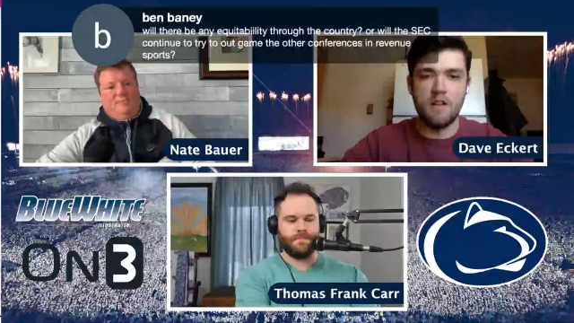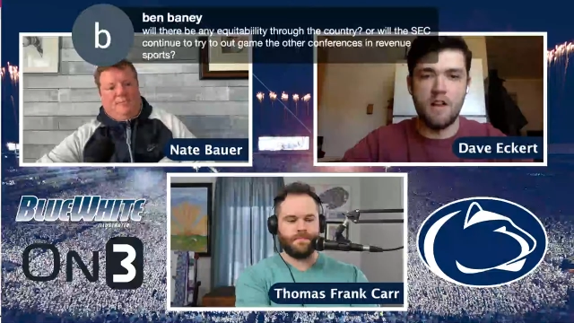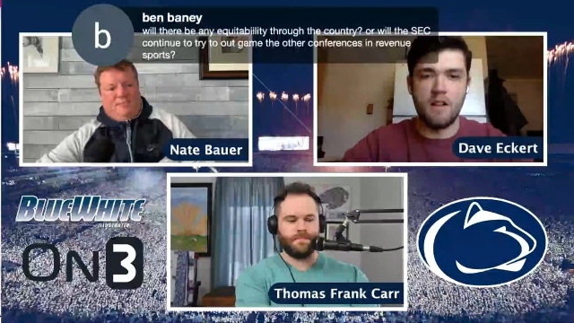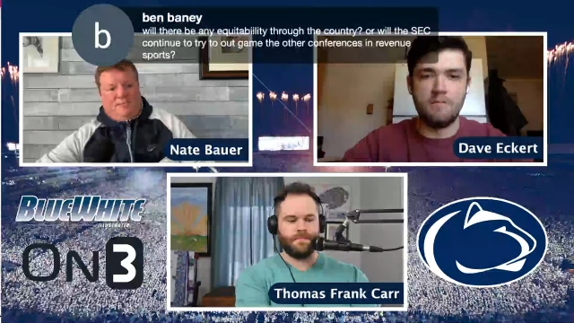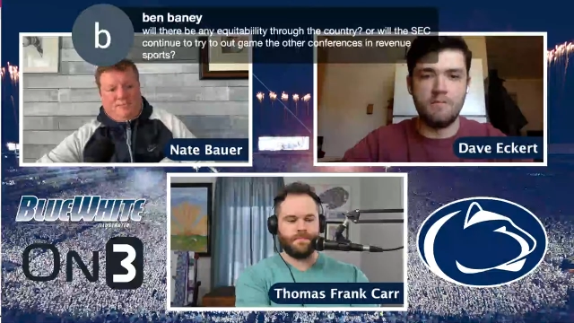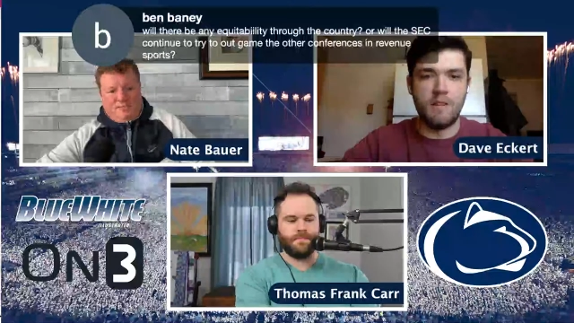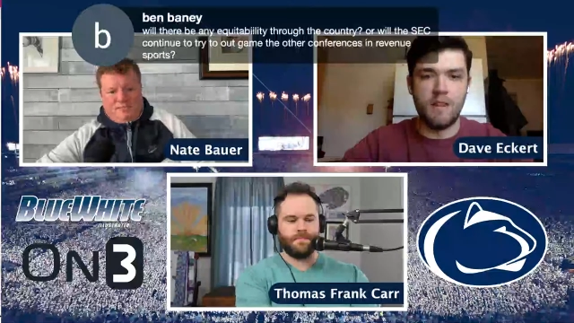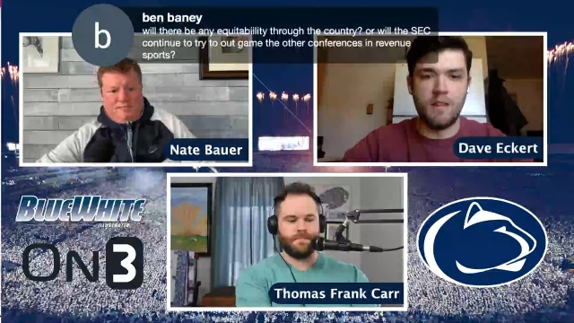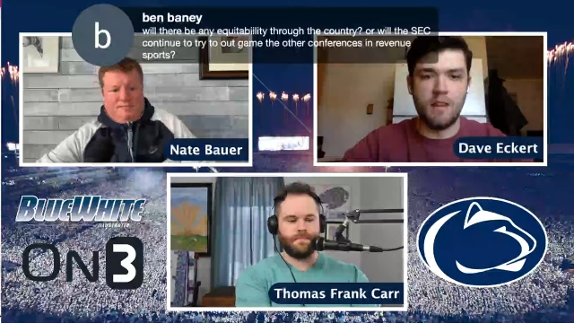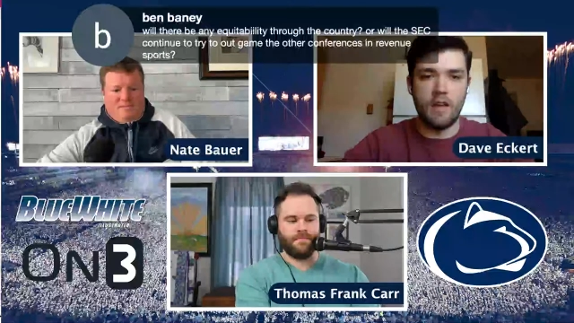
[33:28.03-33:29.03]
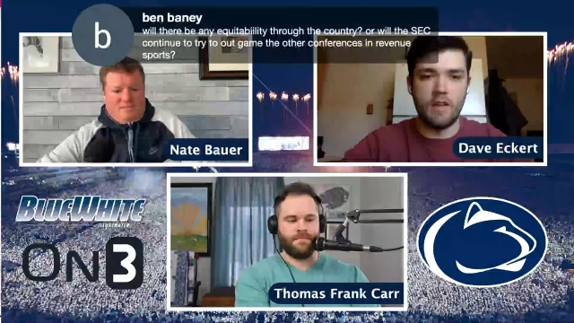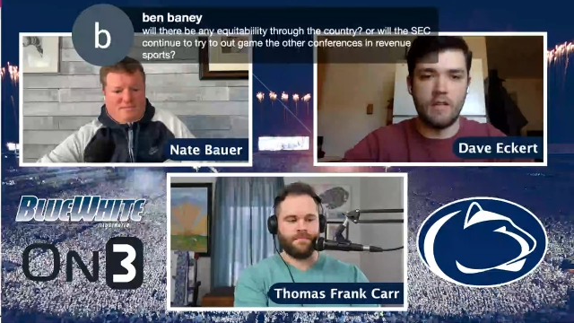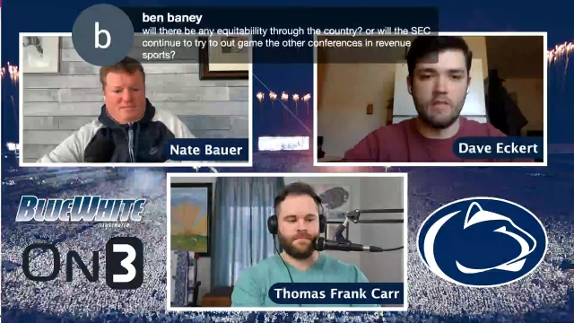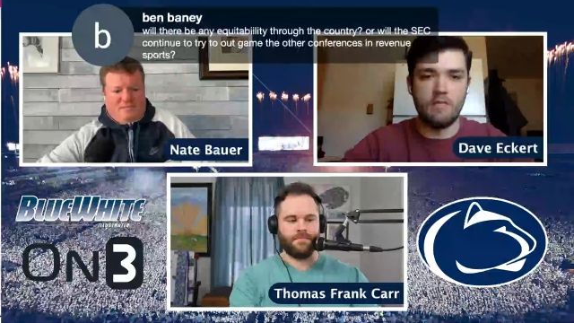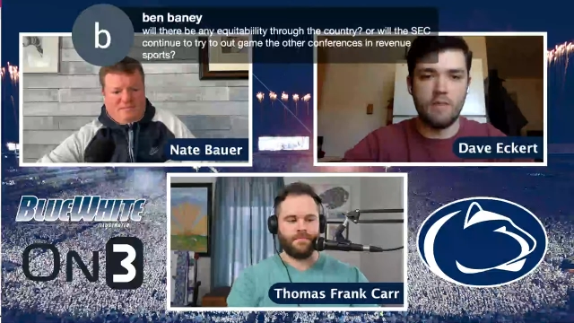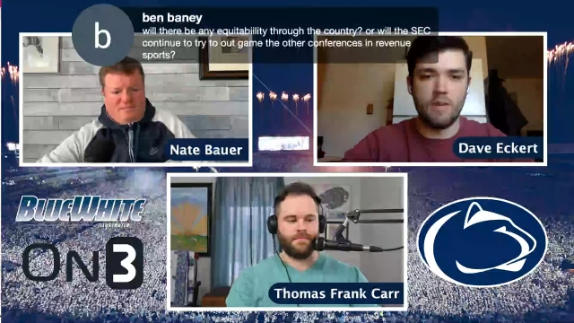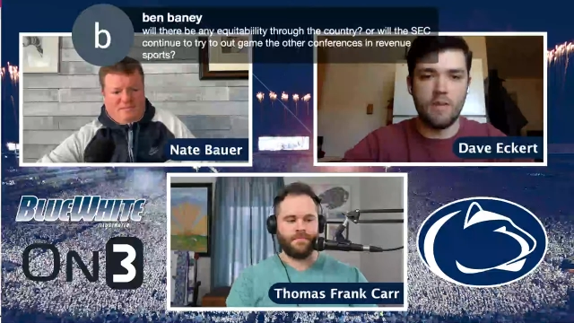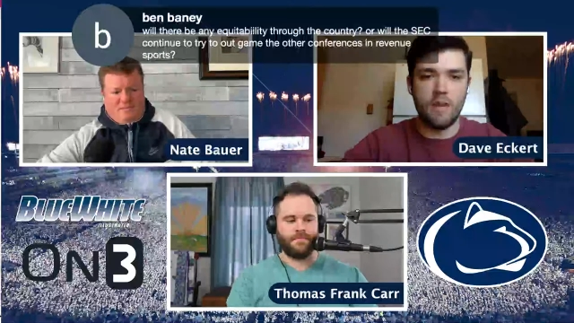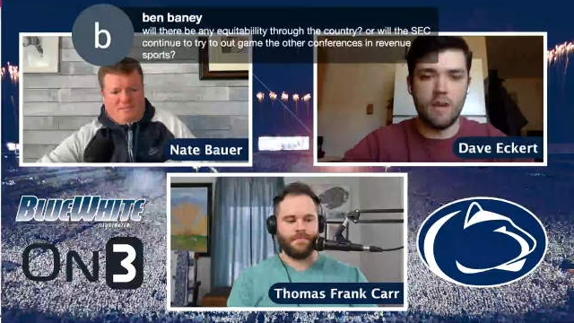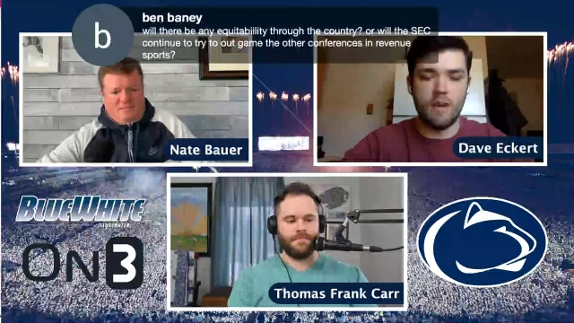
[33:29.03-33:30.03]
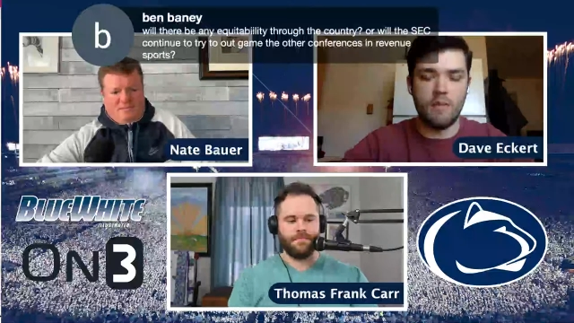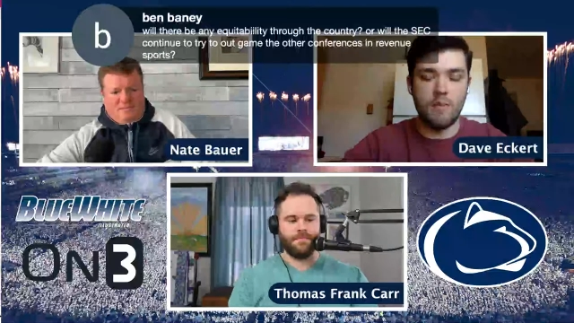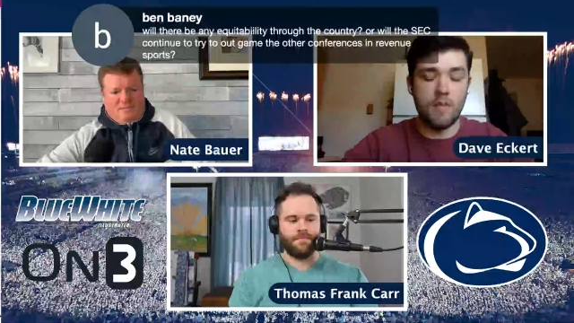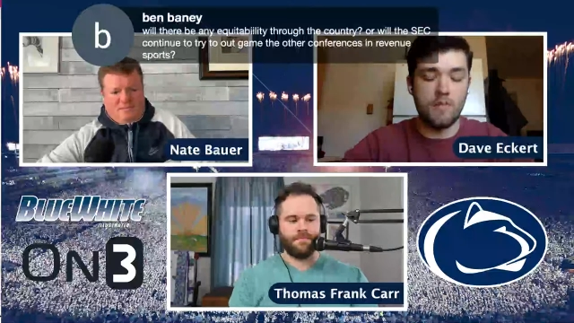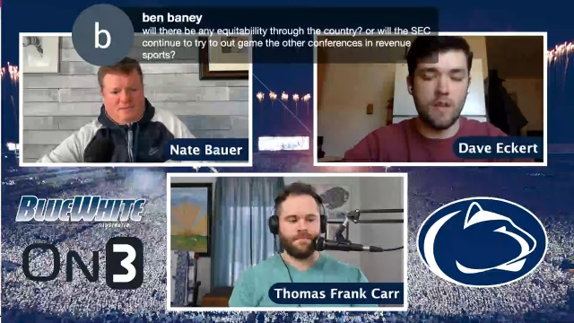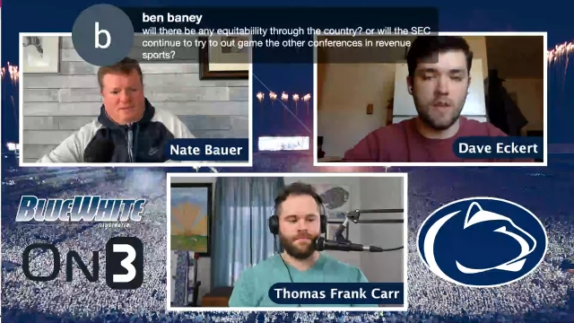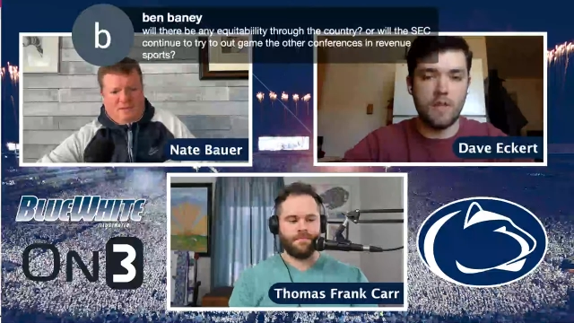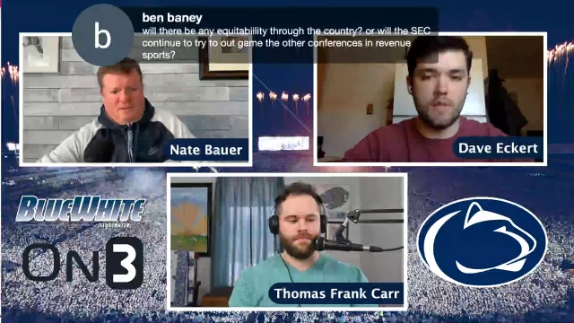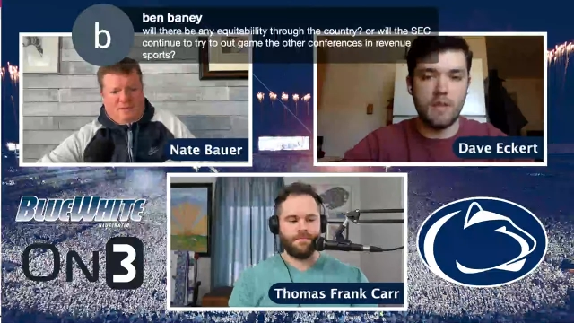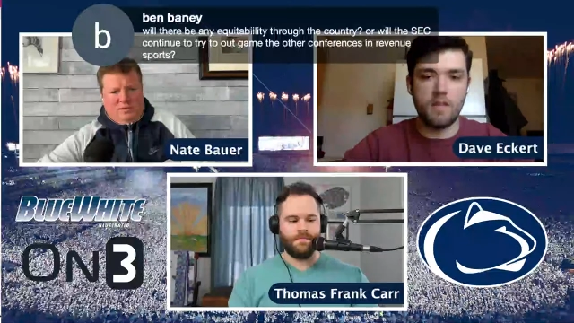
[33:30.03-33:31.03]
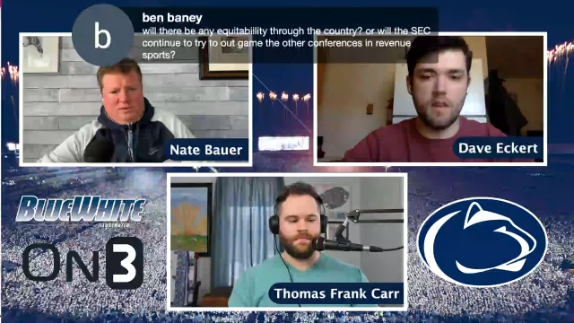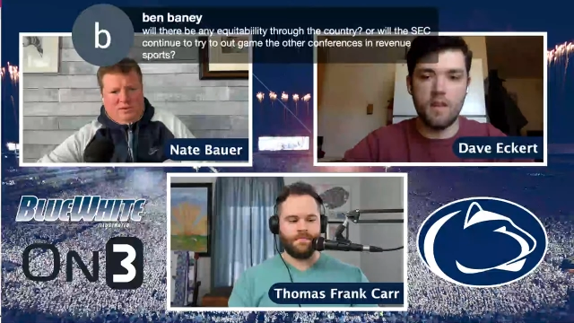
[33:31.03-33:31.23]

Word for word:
Speaker 1: um, and and Penn State, Penn State in the Big